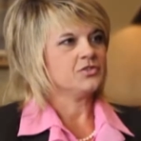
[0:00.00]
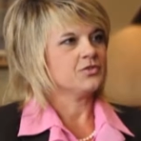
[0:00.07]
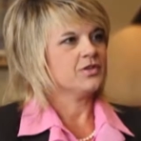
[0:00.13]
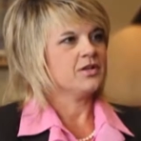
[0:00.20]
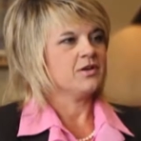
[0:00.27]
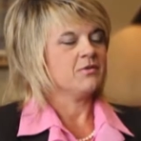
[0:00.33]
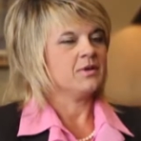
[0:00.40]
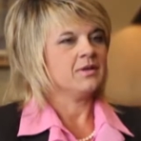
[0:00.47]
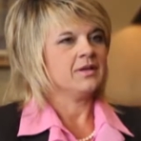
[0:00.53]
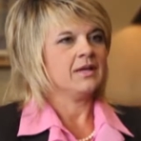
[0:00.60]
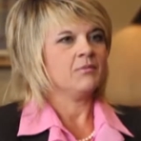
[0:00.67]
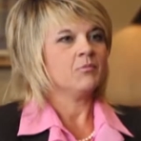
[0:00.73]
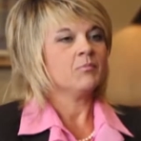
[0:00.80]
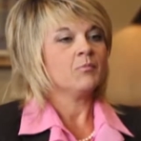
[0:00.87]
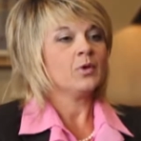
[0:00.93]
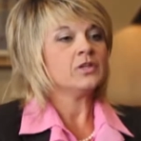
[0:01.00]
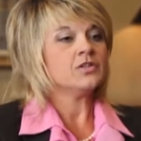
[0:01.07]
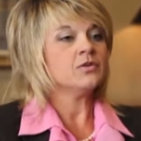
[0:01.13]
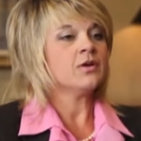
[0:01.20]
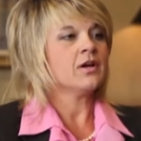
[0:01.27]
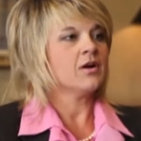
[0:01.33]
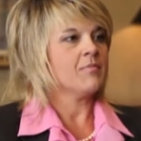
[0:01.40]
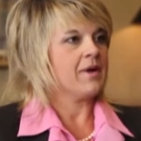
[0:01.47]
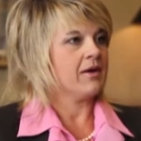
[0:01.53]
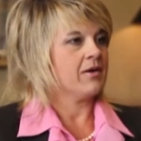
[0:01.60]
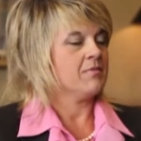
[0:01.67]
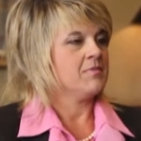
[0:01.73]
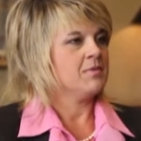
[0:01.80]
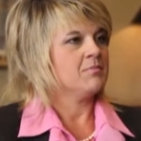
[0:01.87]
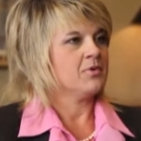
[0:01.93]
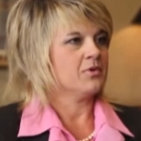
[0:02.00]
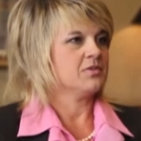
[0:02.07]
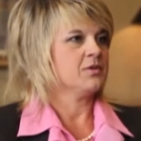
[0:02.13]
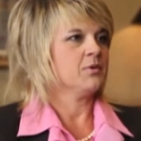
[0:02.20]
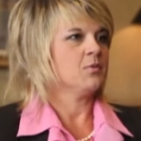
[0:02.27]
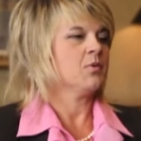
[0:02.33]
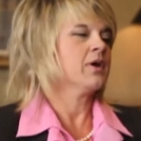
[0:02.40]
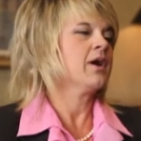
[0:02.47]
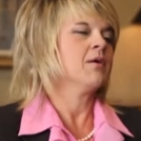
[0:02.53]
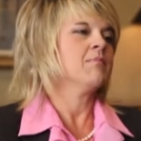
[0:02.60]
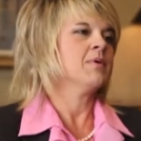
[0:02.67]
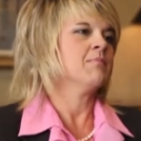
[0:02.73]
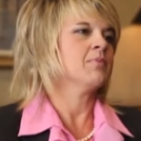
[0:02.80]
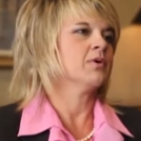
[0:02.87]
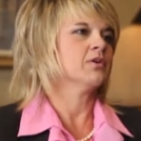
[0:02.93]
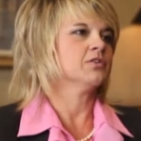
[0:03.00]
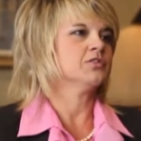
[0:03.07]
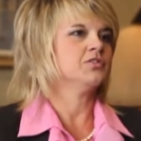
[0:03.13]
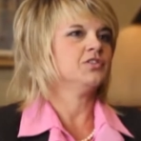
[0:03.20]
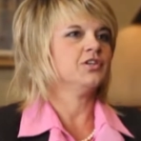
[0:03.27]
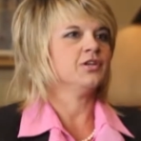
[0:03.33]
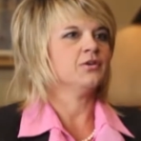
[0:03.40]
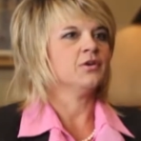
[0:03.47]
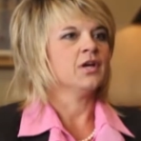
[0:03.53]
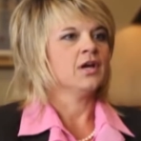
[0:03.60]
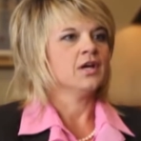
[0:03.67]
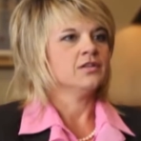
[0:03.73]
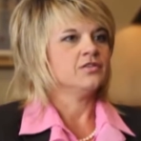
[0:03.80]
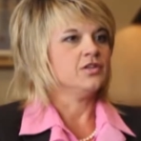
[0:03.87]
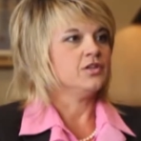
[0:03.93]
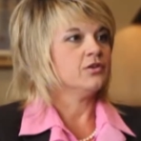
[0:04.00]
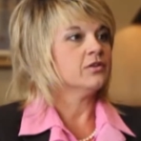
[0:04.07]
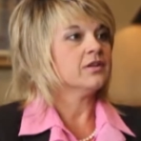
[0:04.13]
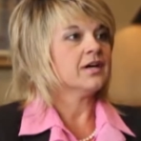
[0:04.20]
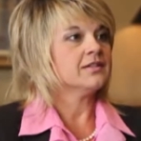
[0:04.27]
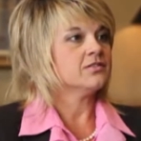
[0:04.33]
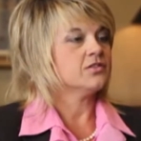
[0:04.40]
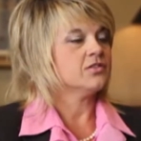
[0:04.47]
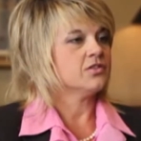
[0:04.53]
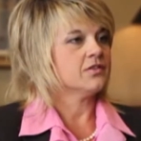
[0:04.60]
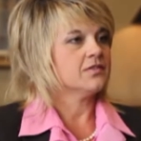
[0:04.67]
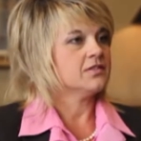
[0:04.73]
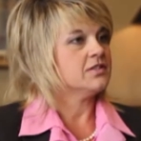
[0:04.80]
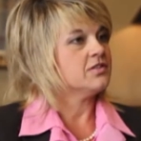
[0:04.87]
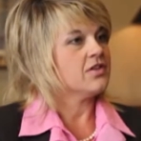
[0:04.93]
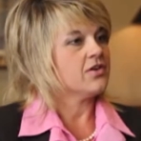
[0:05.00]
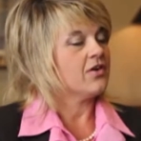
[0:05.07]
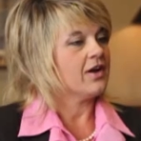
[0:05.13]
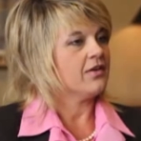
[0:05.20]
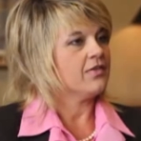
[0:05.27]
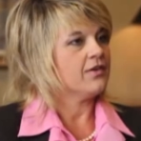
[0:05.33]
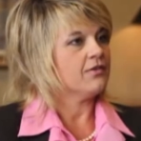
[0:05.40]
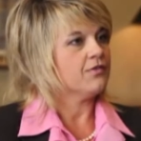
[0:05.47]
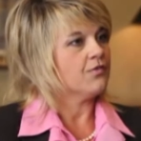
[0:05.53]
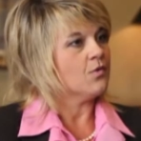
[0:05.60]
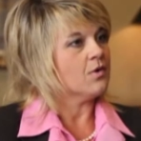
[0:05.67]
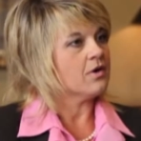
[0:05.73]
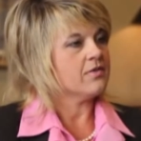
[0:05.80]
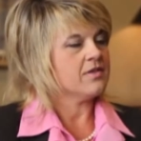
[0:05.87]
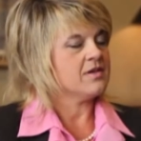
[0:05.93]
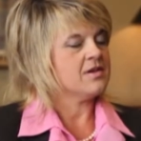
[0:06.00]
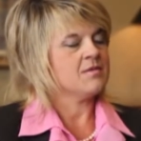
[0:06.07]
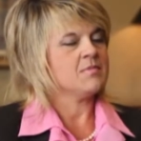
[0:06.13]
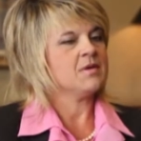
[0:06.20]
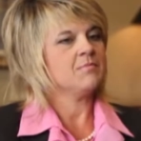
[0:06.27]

true, and we do care about our members, and we want our members to utilize the services that are out there for them.